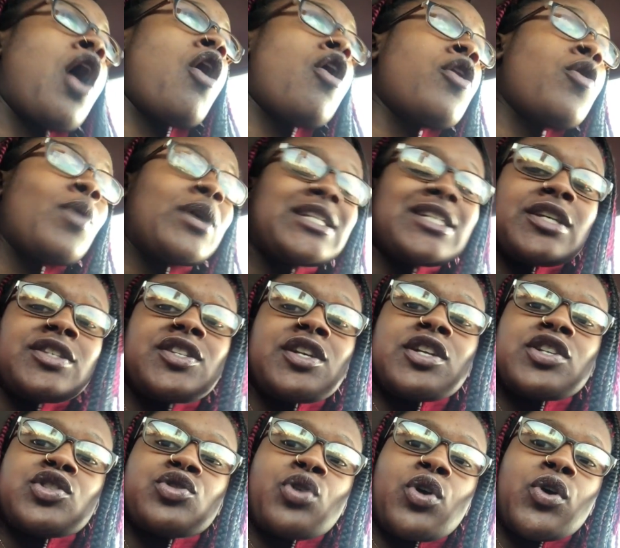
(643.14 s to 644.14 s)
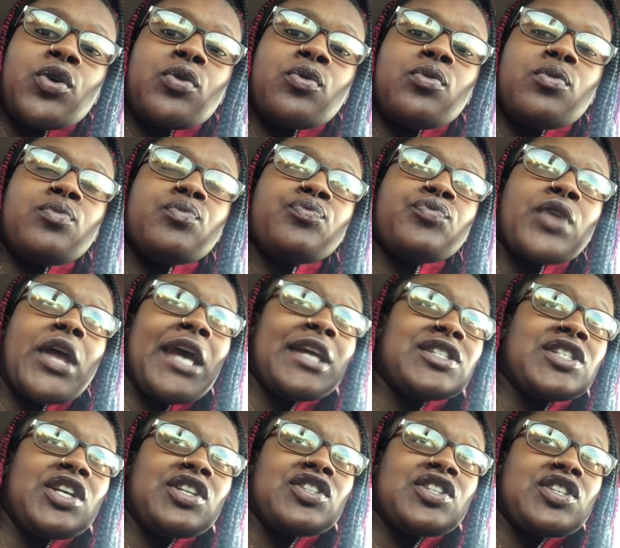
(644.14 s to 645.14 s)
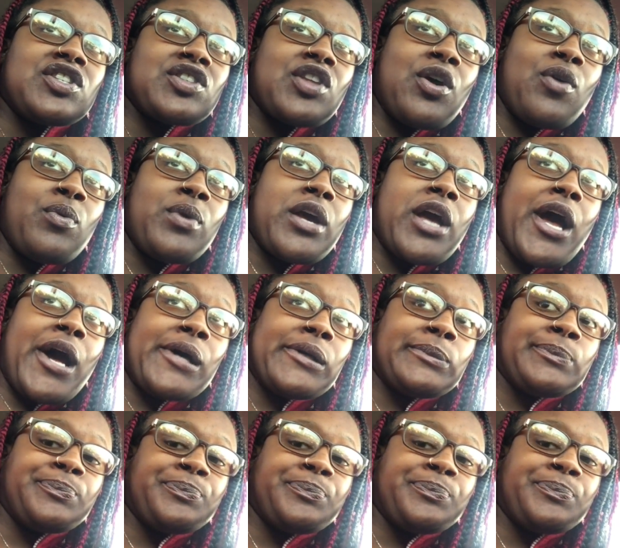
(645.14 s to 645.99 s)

On the way to the store, the AT&T store, we go.